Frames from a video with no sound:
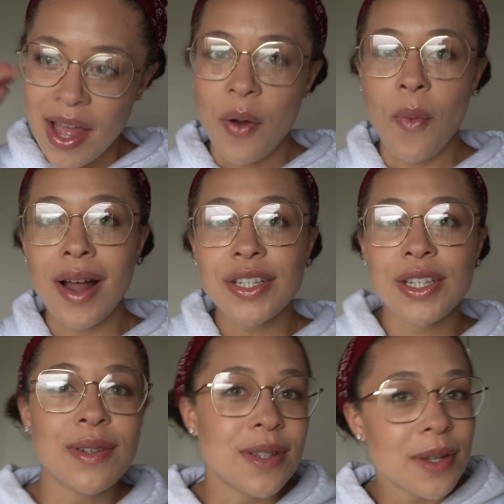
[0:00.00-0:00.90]
watched
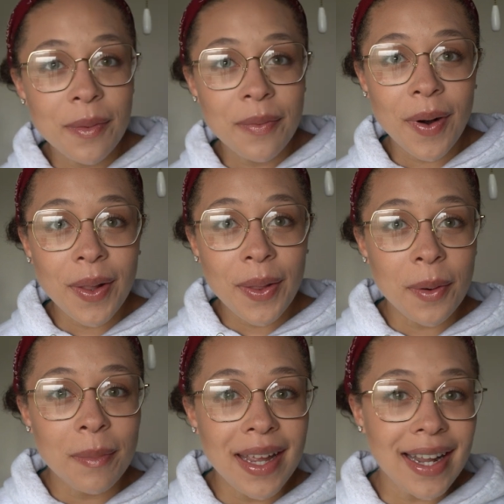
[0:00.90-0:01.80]
YouTube for a
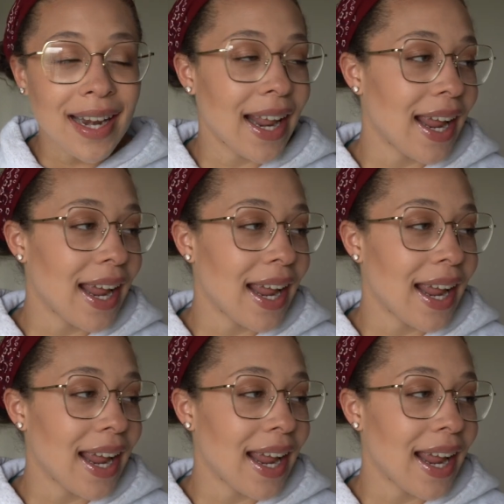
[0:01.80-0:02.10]
little bit